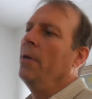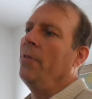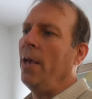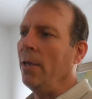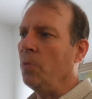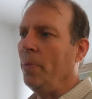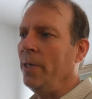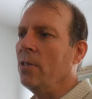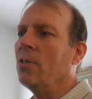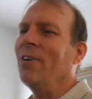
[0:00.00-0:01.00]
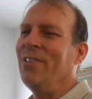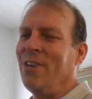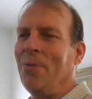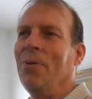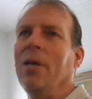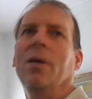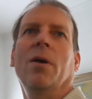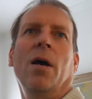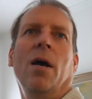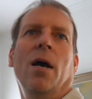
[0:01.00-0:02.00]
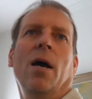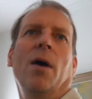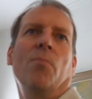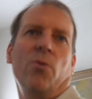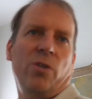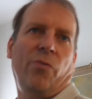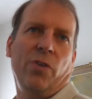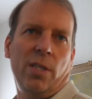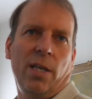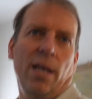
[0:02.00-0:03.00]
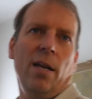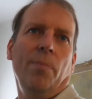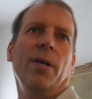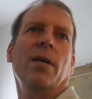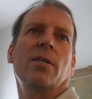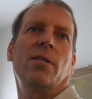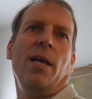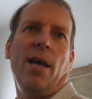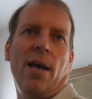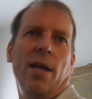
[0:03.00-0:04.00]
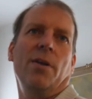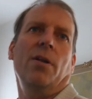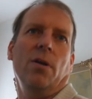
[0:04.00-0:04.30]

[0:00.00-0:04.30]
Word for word: the English pieces are generally uh, more sophisticated, because they had